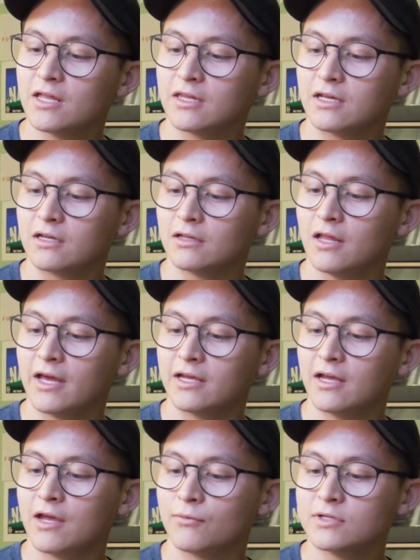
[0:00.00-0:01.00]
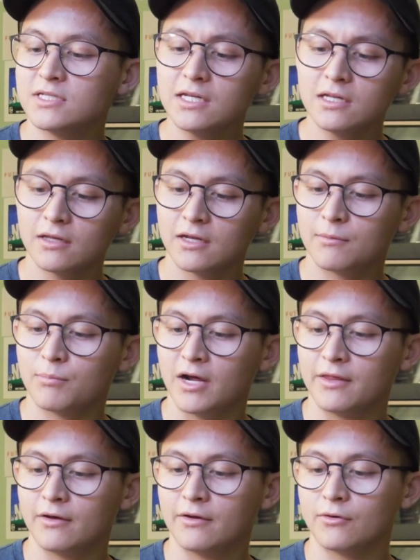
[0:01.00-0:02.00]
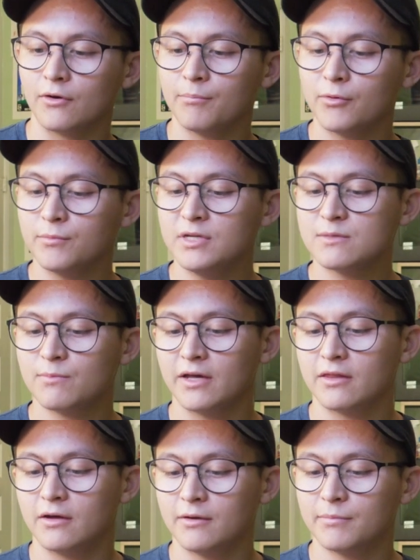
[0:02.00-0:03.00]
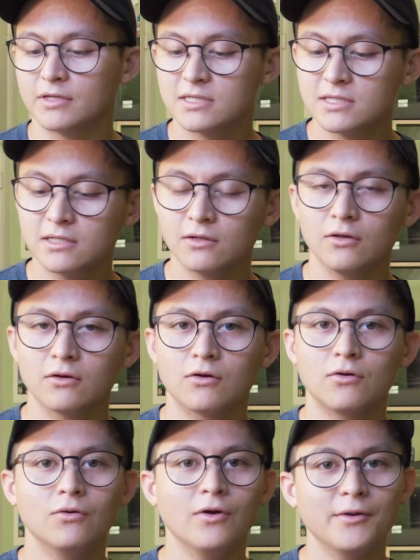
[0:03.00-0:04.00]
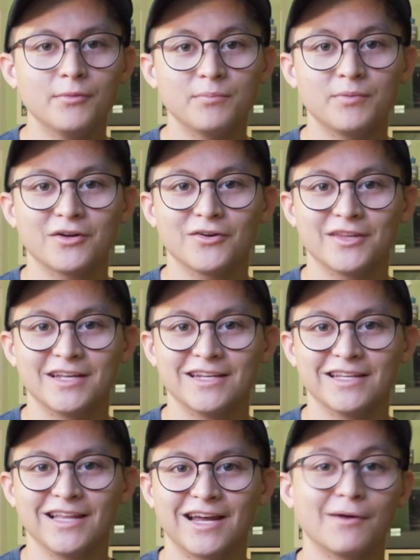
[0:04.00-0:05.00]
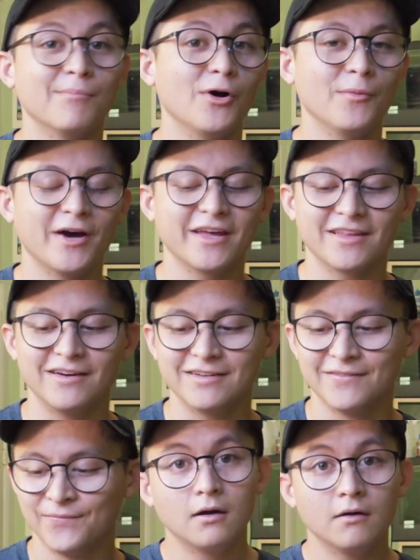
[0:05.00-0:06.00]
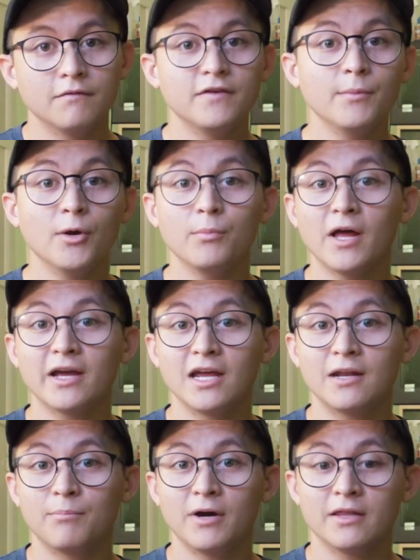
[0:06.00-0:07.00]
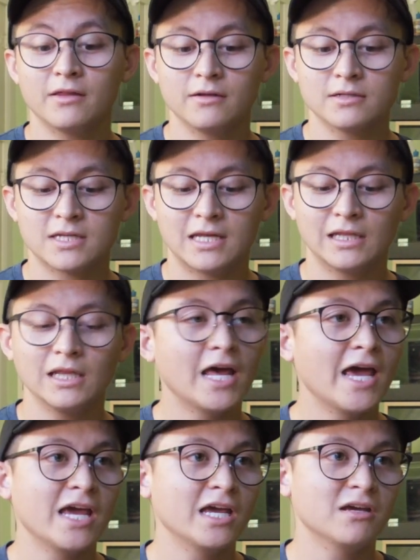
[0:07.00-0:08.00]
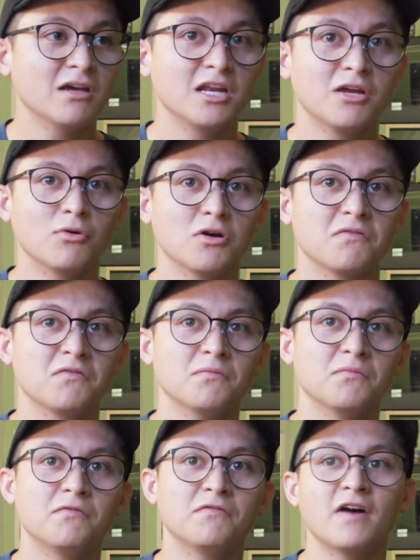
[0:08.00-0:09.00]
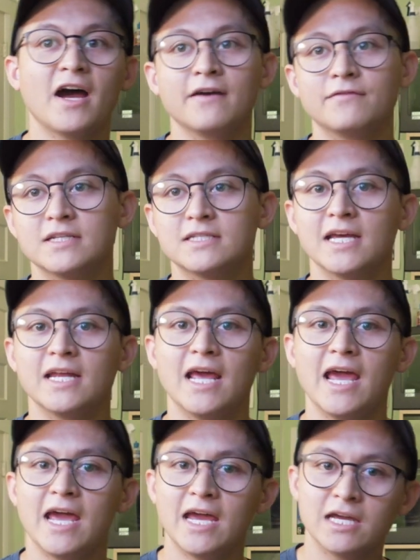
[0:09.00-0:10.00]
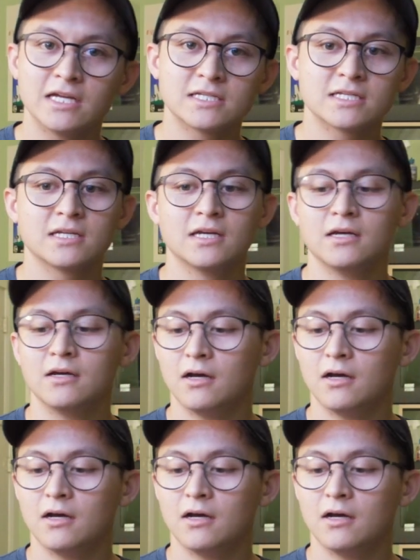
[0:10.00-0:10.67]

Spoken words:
nothing like a reticulated python or a Burmese python, but still quite a bit bigger than like a ball python. Female black-headed pythons can lay anywhere from 5 to 10 eggs.